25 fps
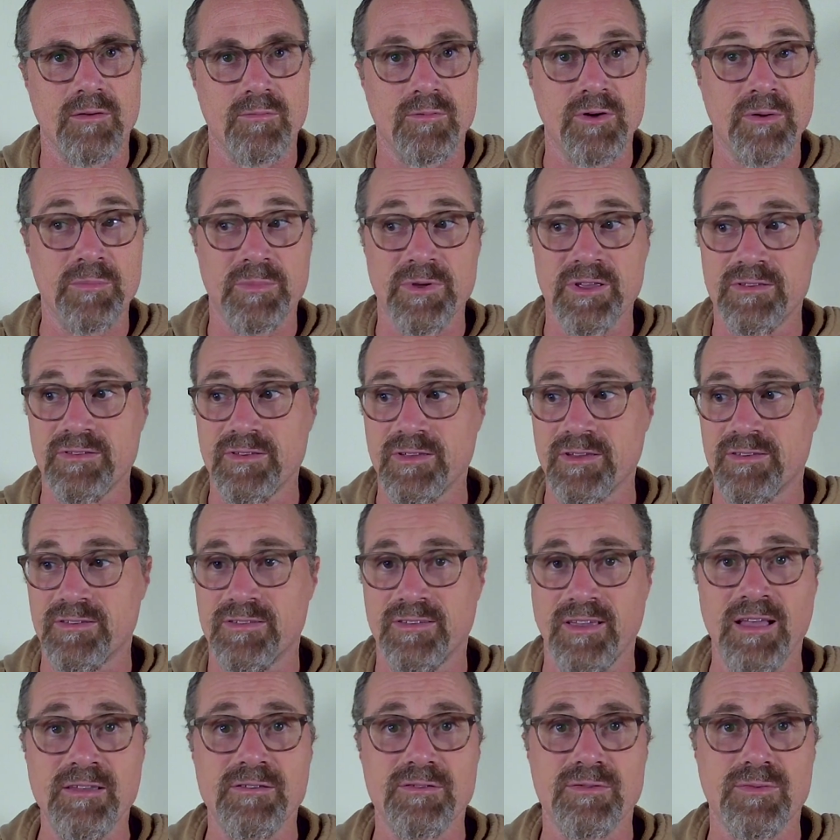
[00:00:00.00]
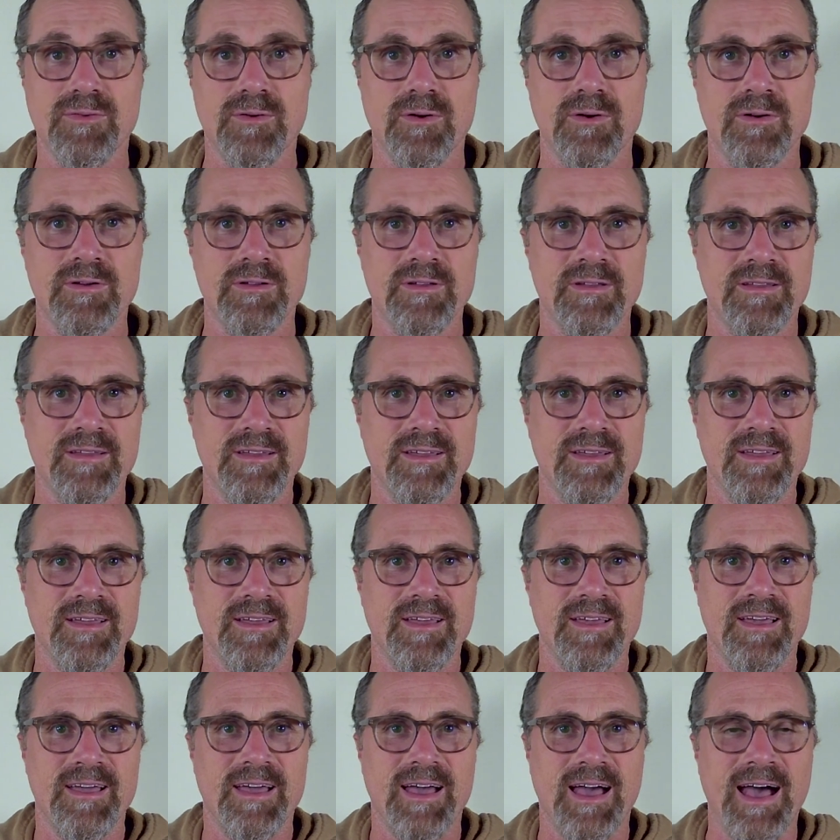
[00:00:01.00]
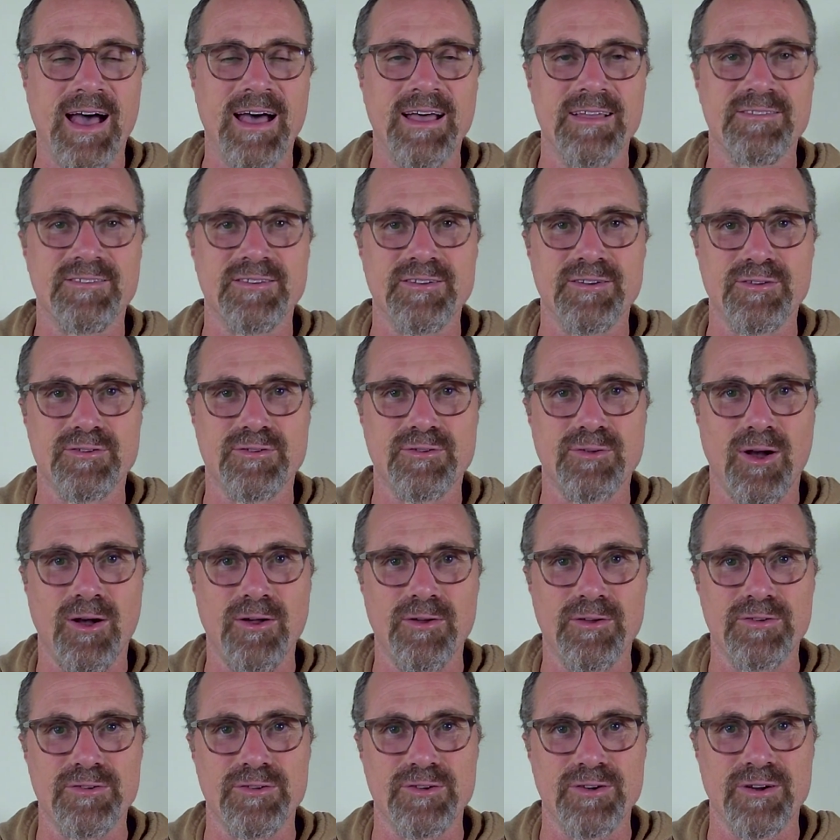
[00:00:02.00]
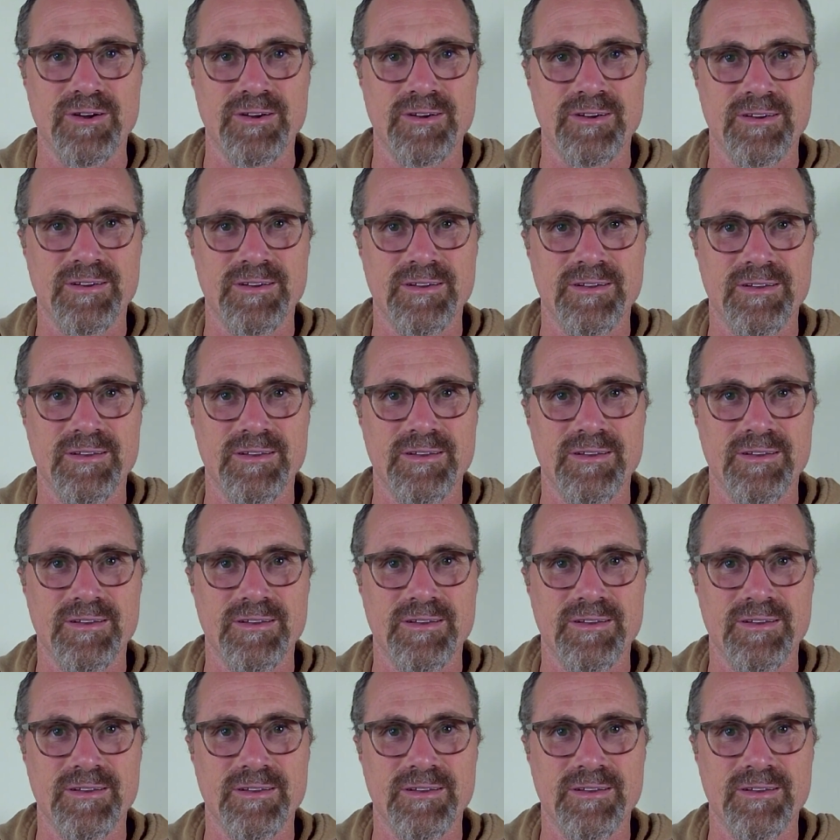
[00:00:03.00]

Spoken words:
I want to be successful as an astrologer.